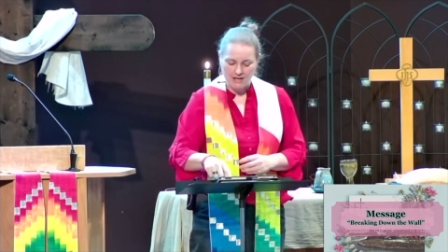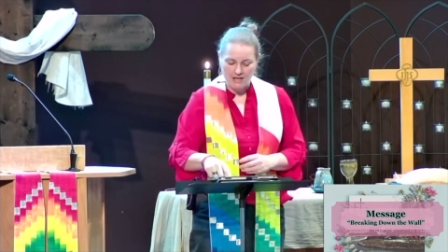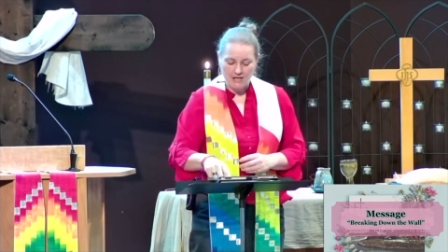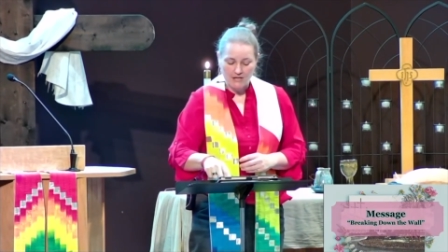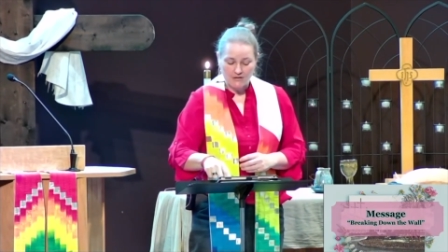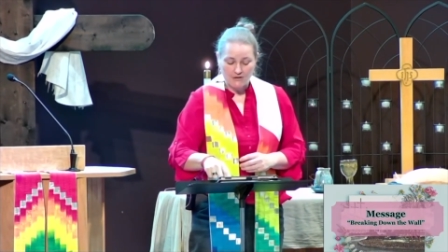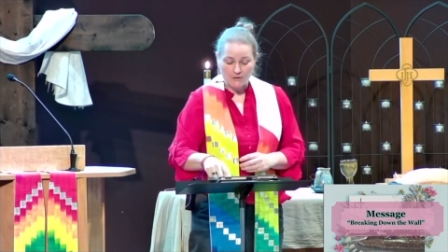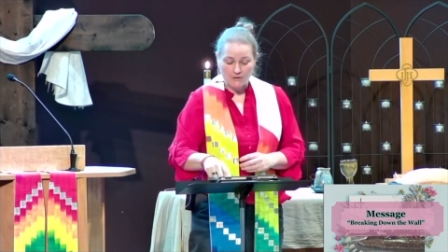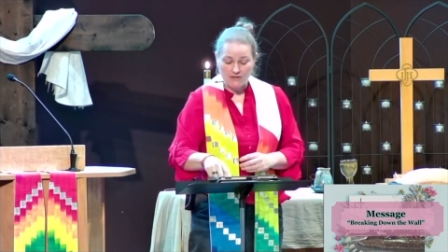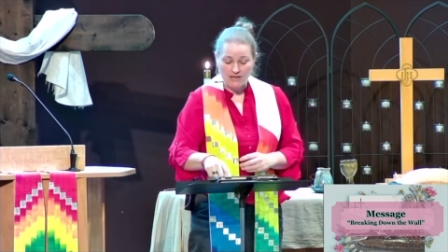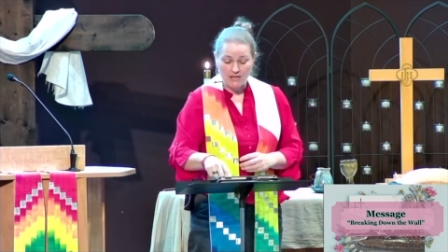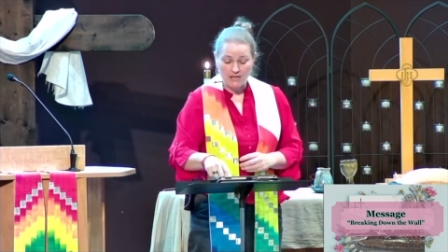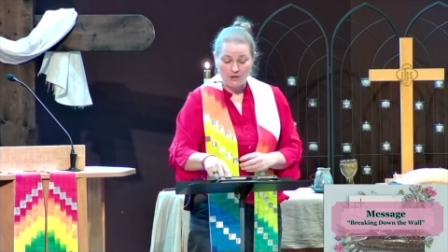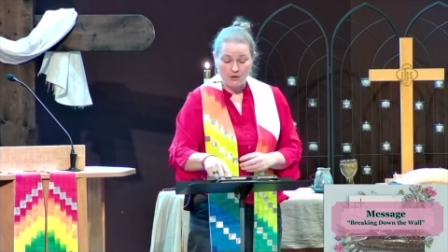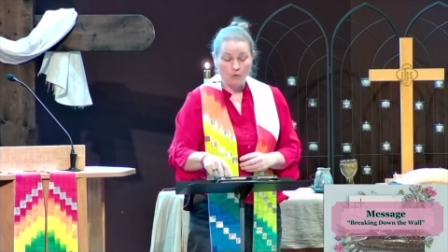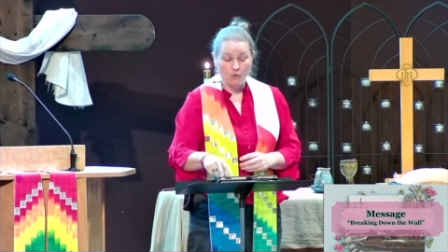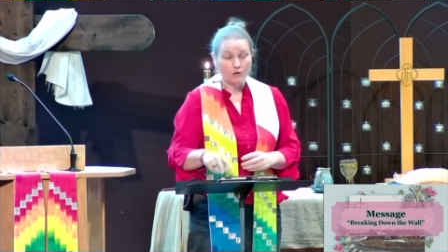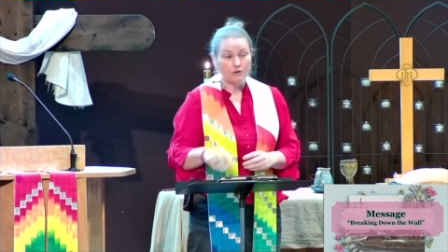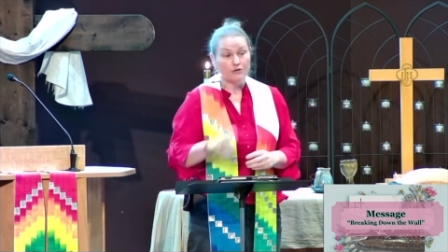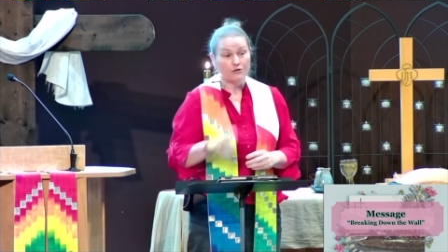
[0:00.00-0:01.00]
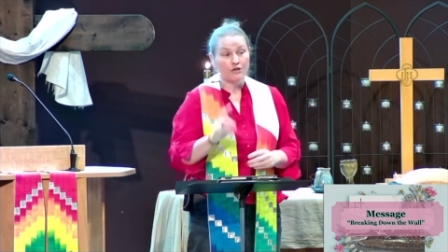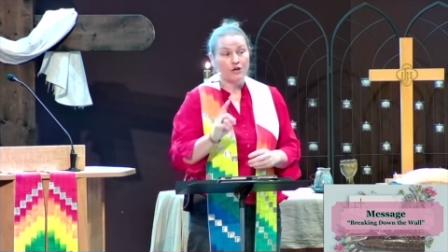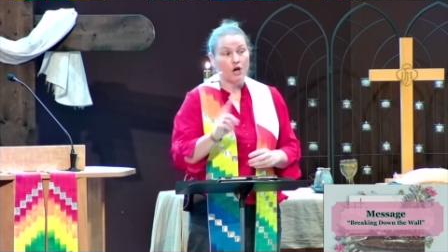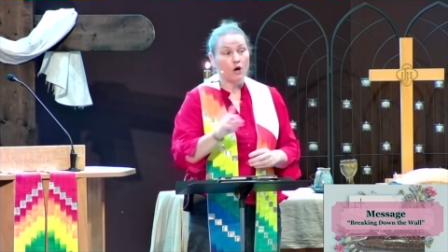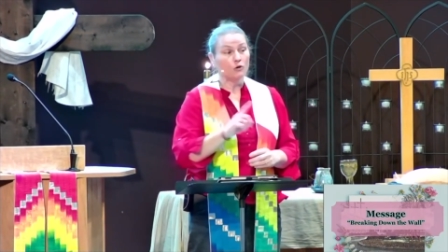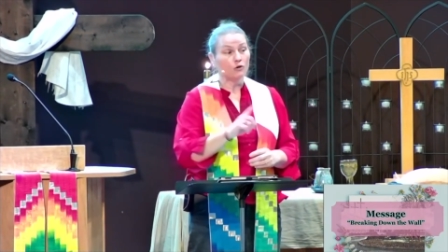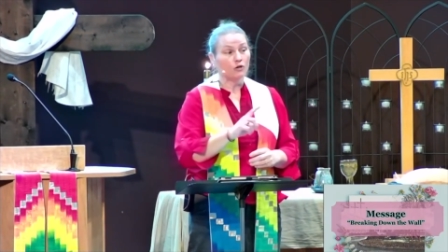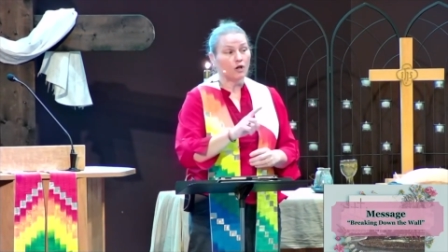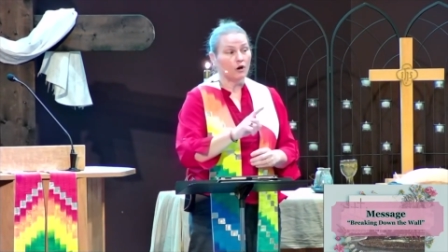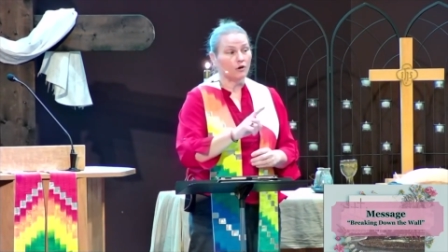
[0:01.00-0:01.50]
So then you are no
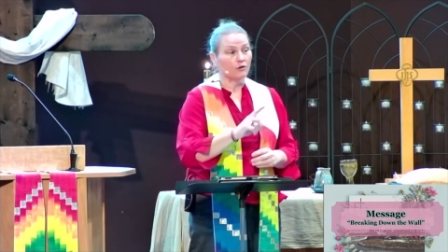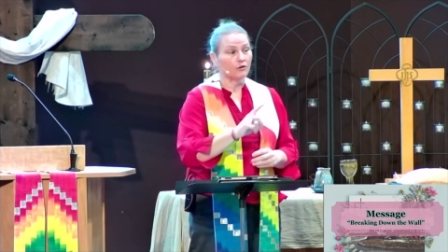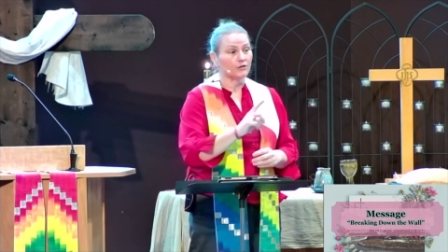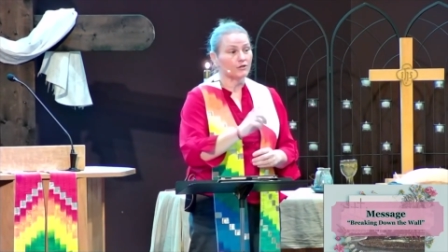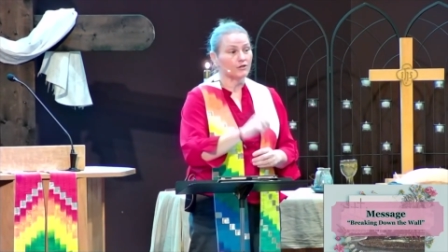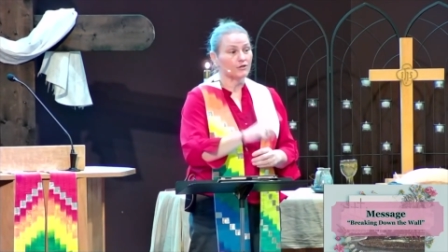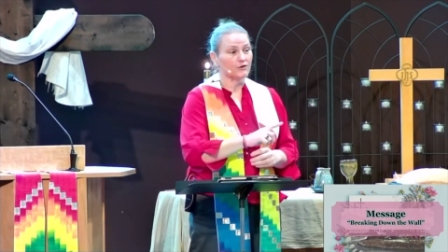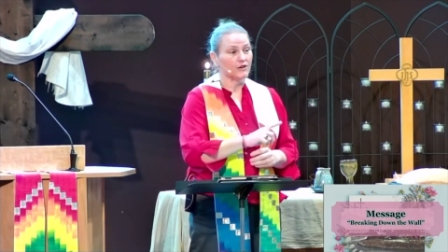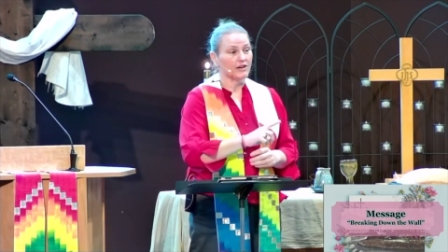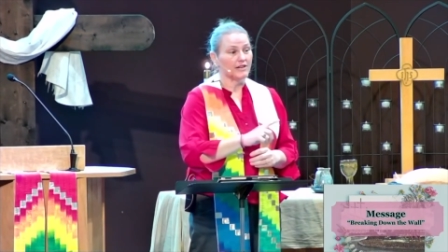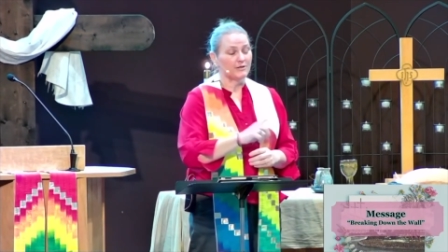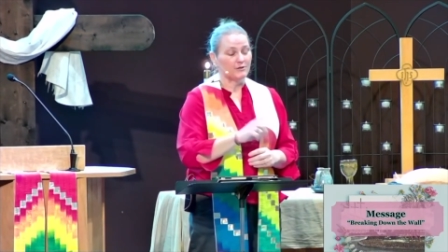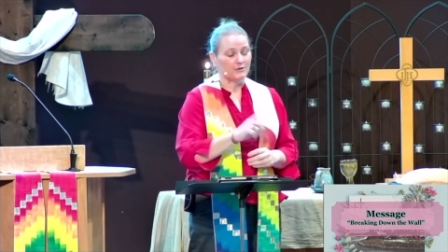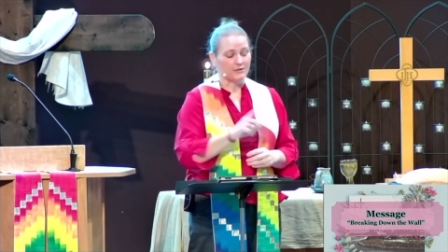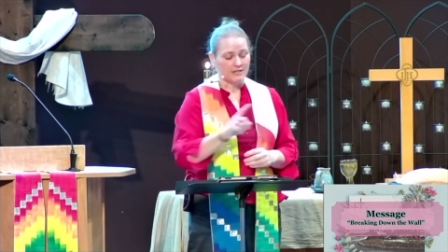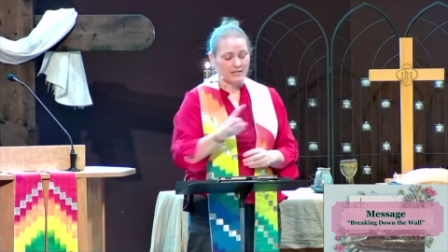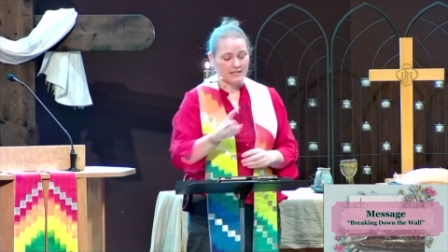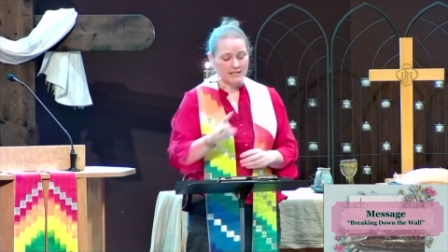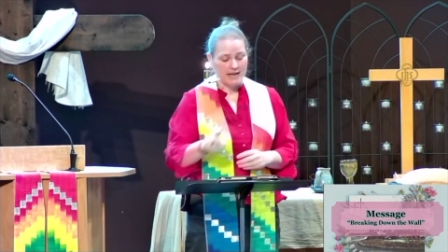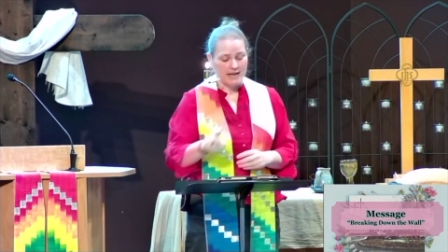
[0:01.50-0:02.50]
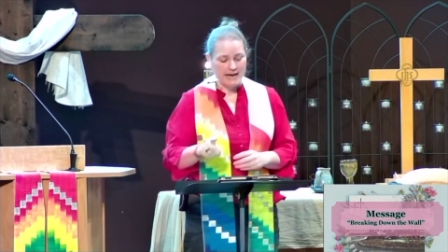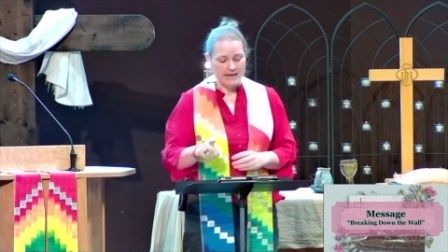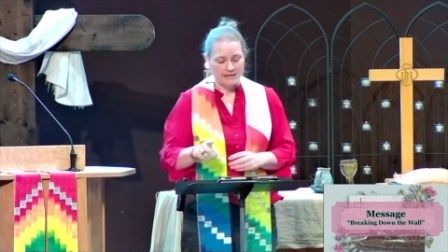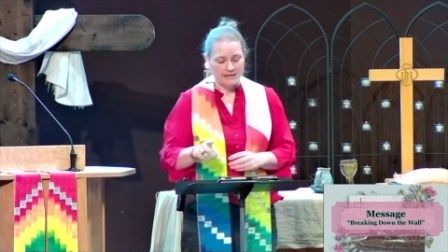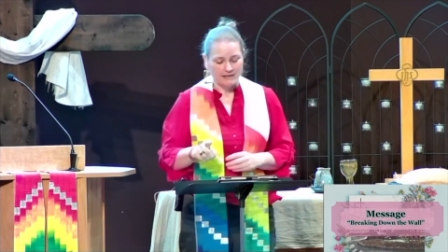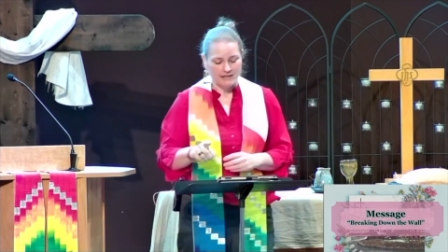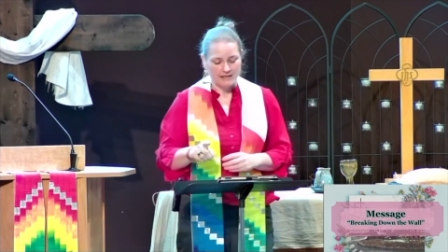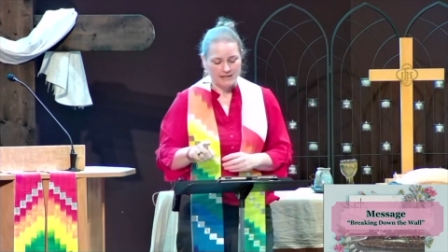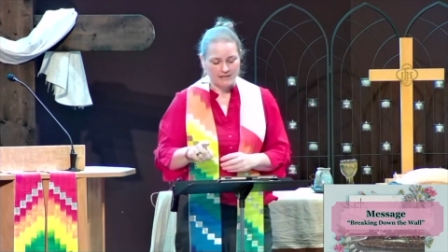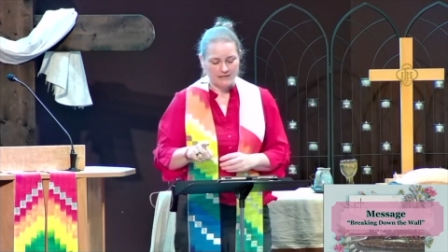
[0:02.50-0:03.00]
longer strangers and
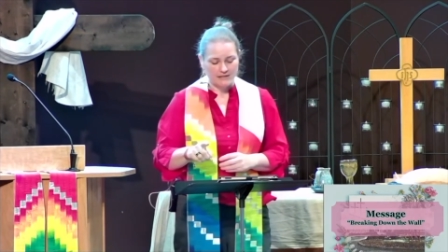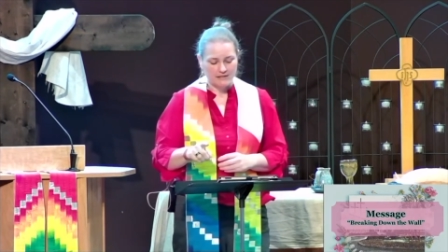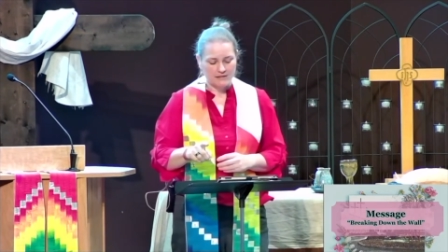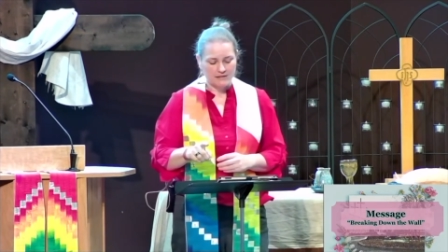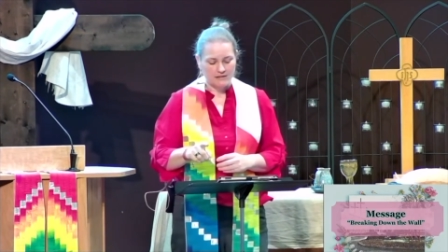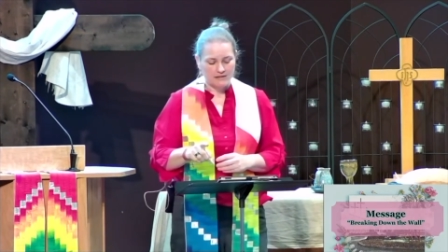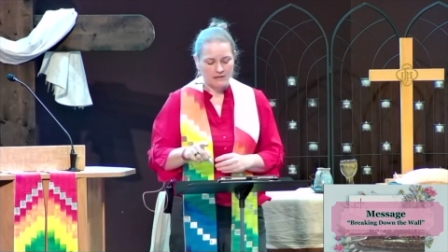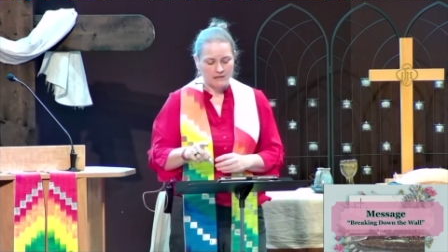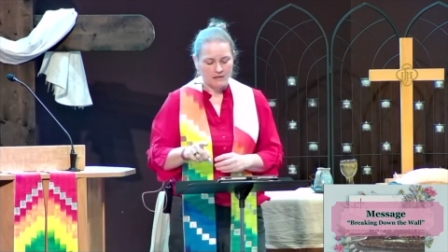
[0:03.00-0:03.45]
aliens